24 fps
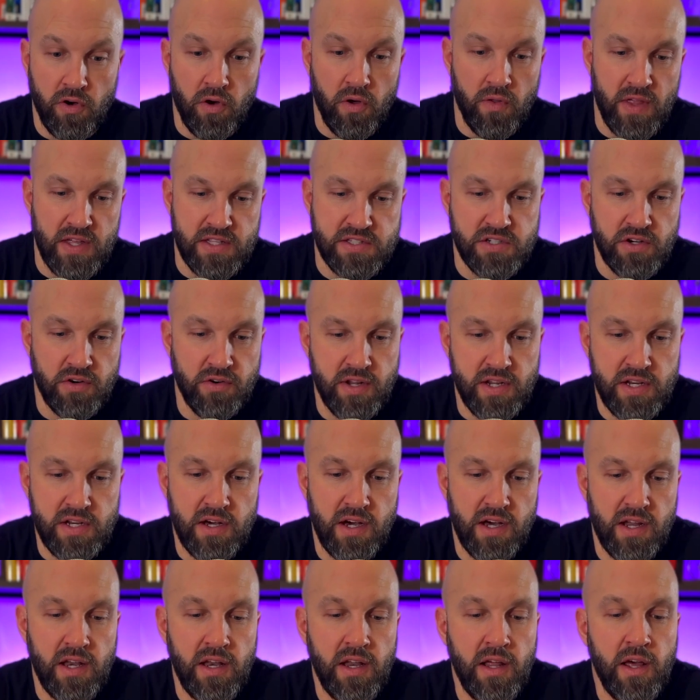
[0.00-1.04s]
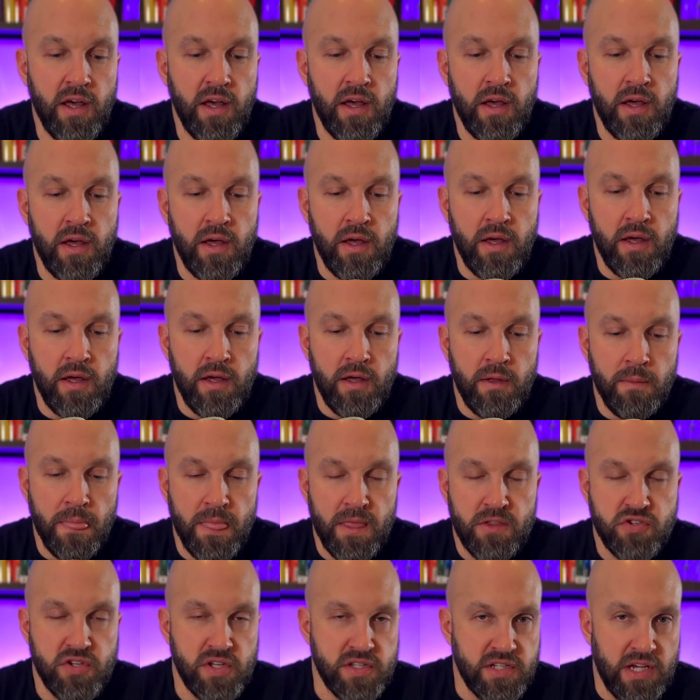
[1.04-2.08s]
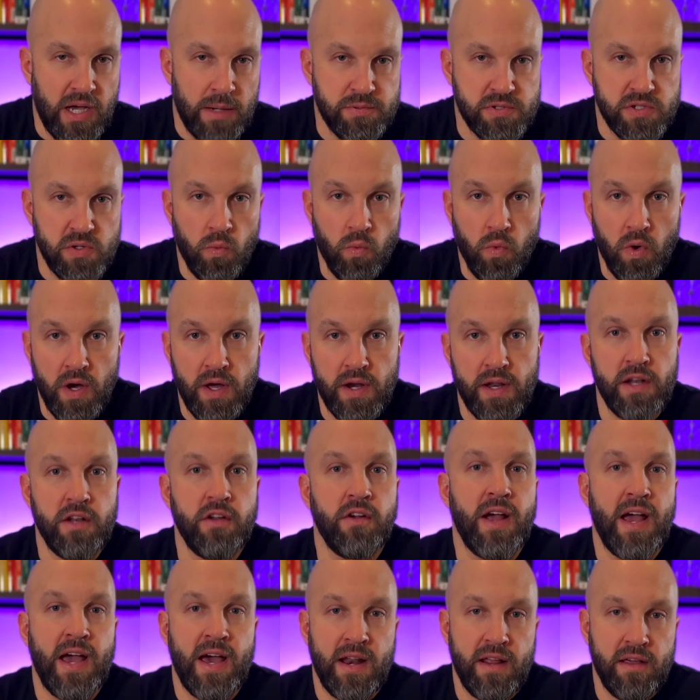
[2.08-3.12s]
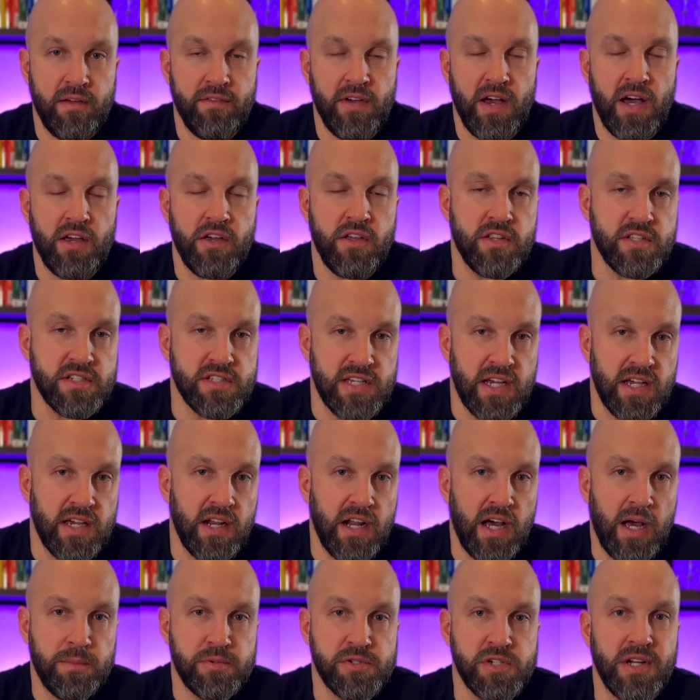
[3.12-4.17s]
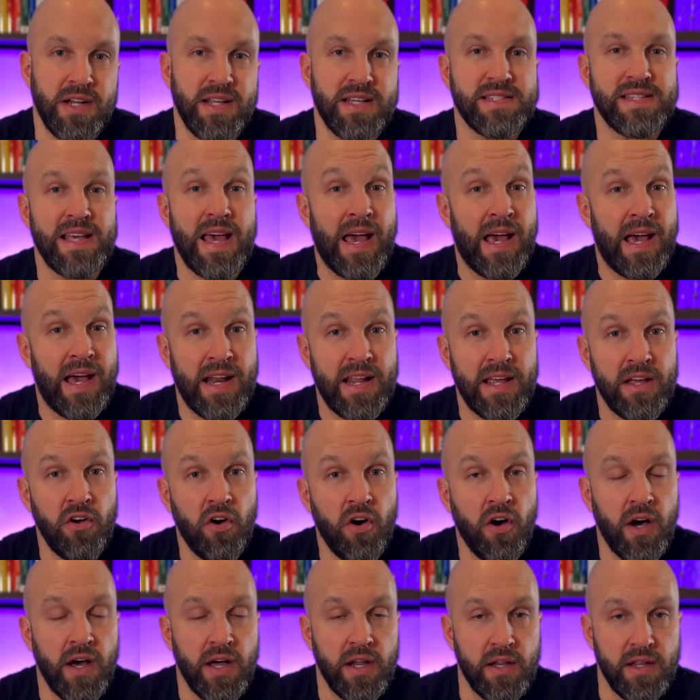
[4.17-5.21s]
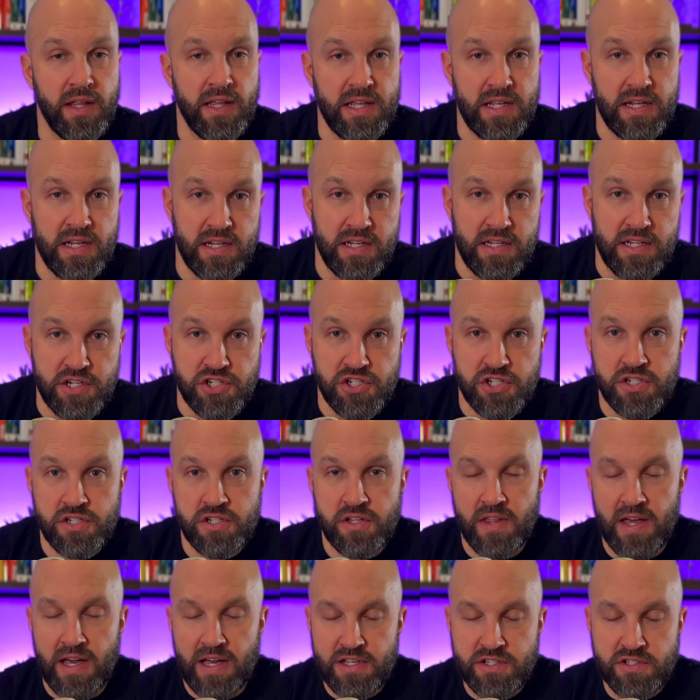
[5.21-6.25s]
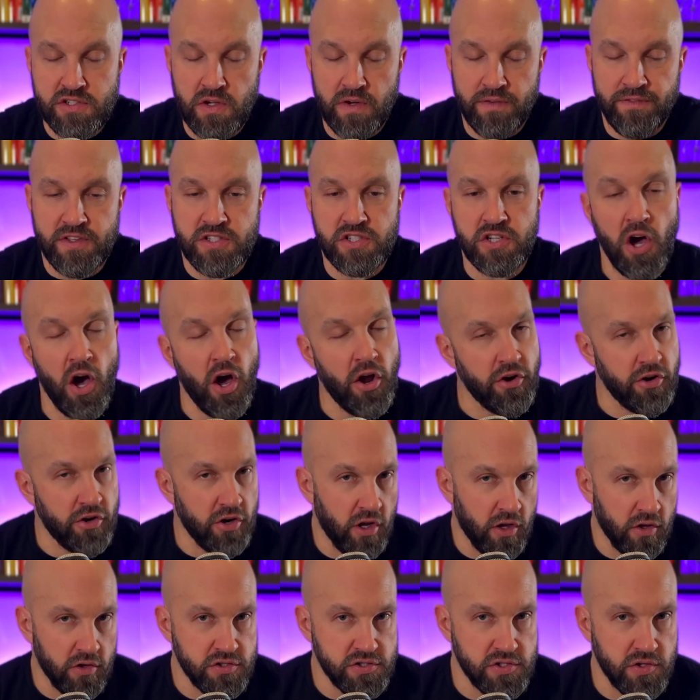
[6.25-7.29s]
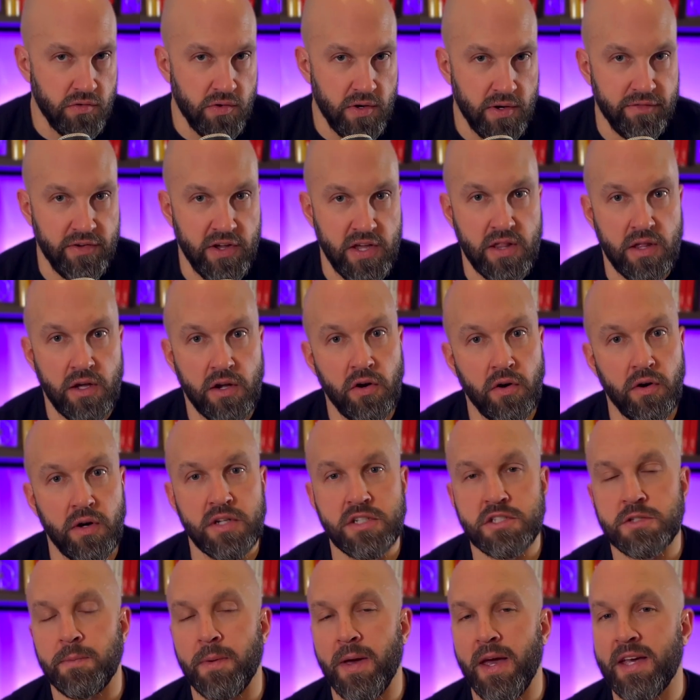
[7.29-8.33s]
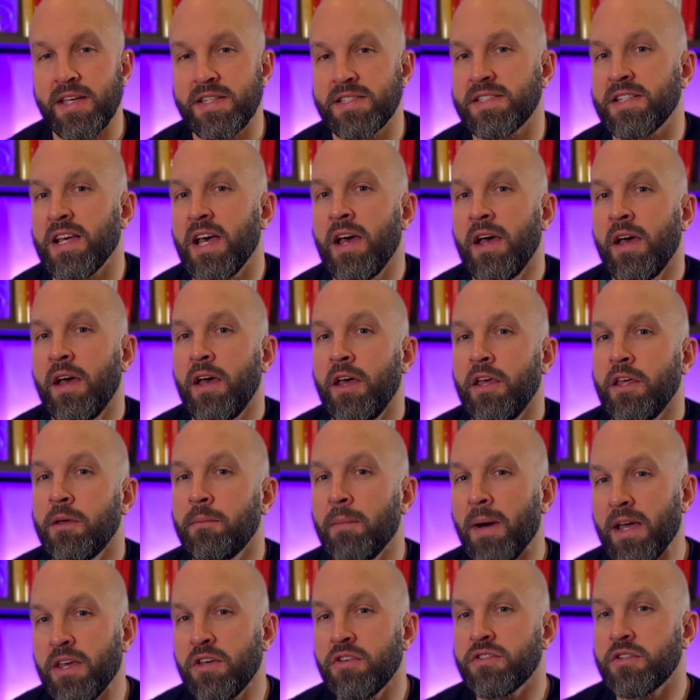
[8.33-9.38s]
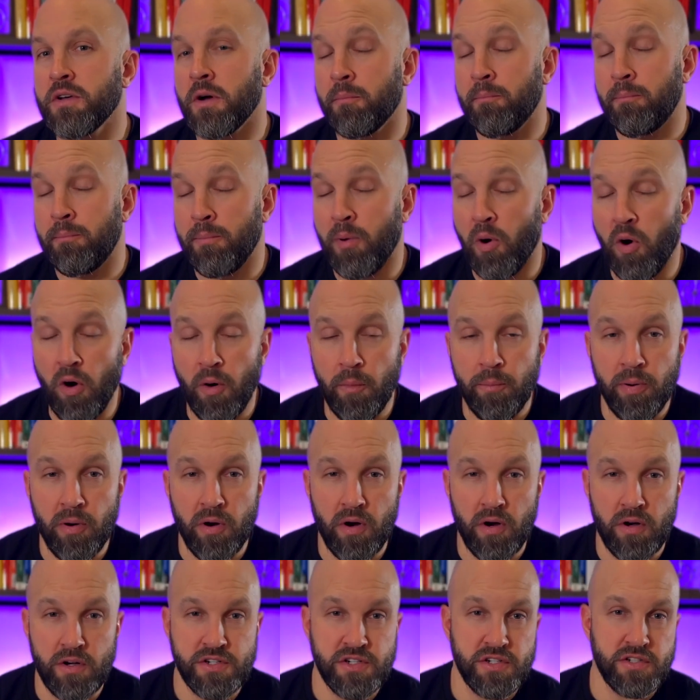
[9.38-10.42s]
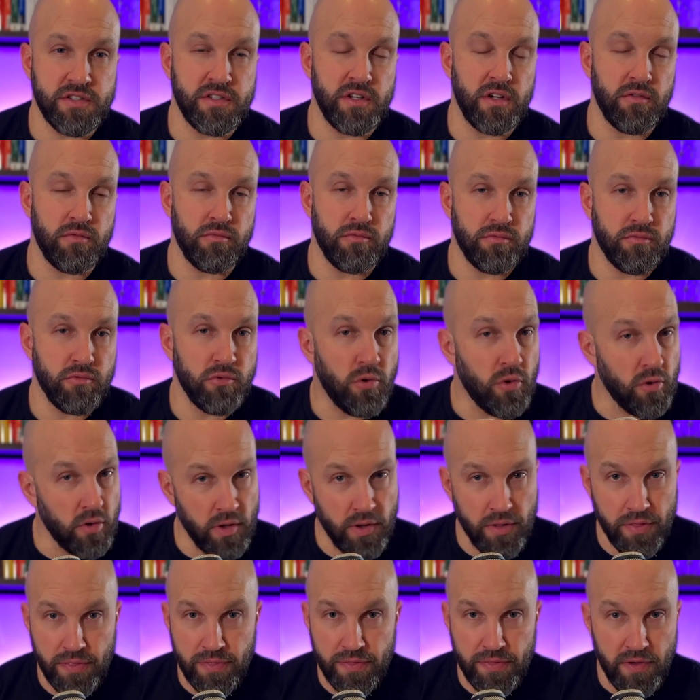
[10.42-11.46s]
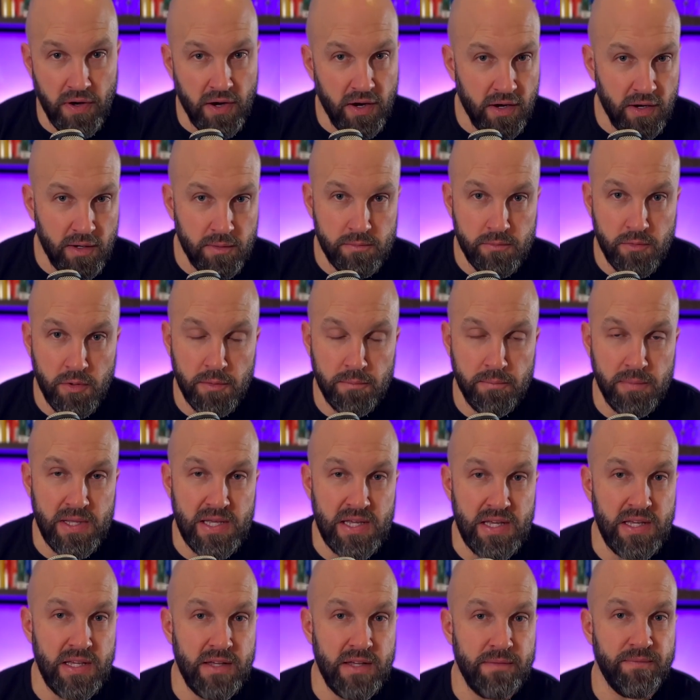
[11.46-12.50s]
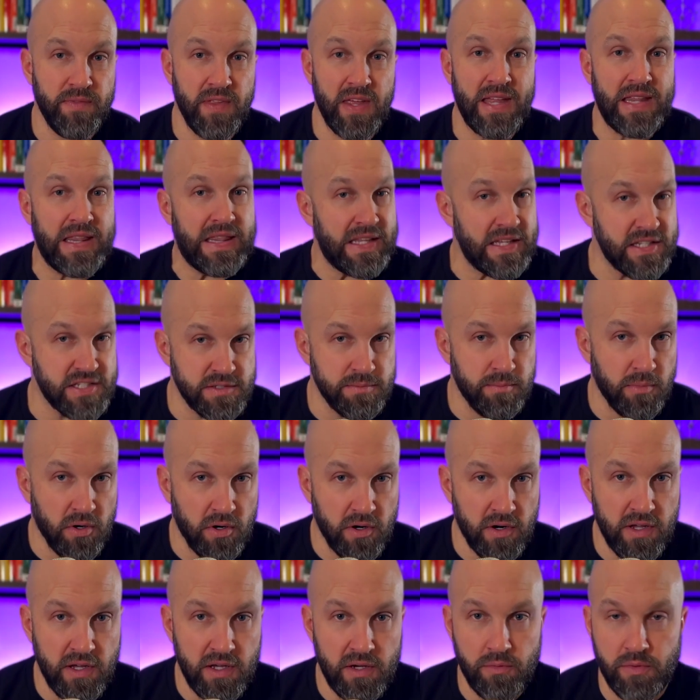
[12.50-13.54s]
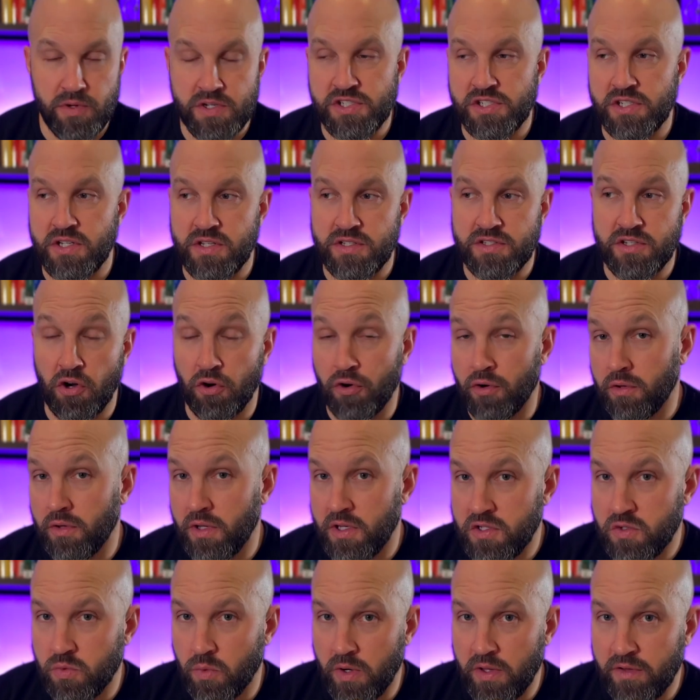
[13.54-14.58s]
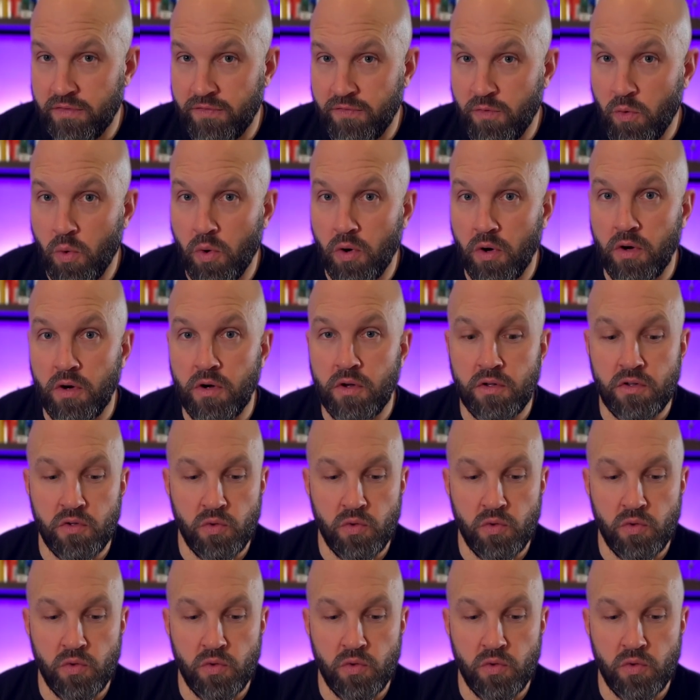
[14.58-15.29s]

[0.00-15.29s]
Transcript: all that's already done. So that's option 1, and you're adding value. The second option is adding on in addition to that. So if it's $100 to renovate the current space, you might use a ballpark. Just a rule of thumb would be in this market, which is early 2024,